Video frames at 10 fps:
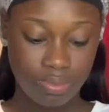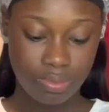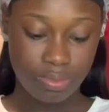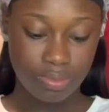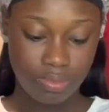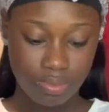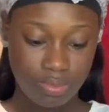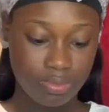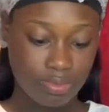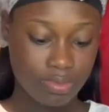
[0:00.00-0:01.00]

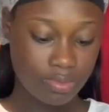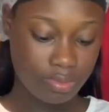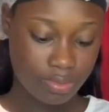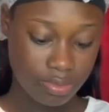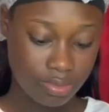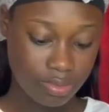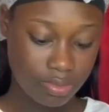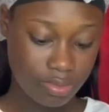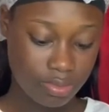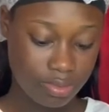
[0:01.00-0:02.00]

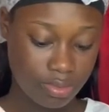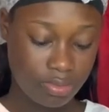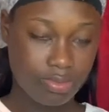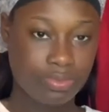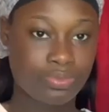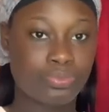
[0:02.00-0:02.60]
(silence)